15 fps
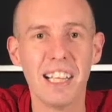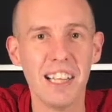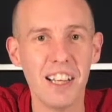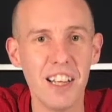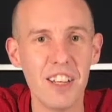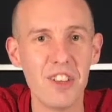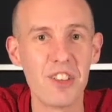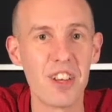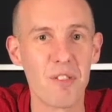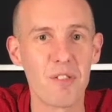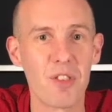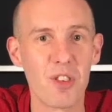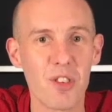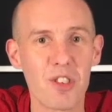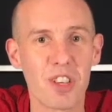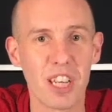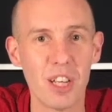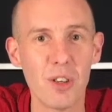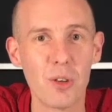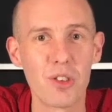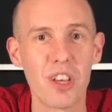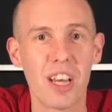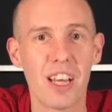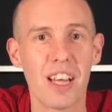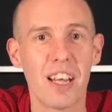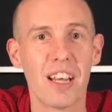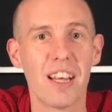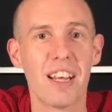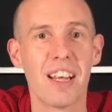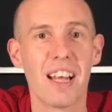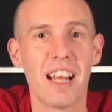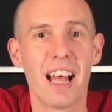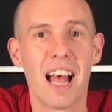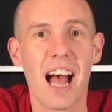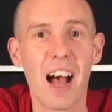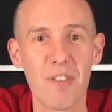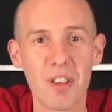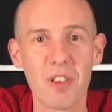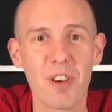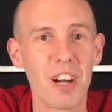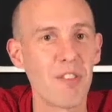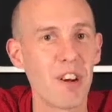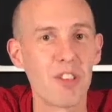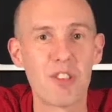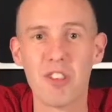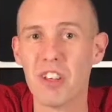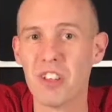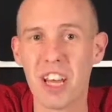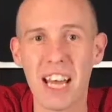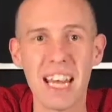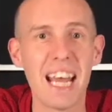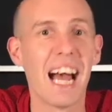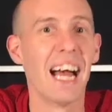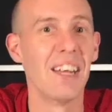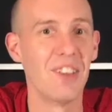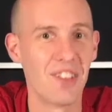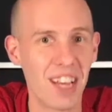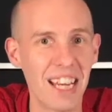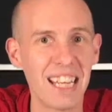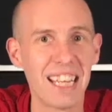learn different skills. Have a great rest of your day and take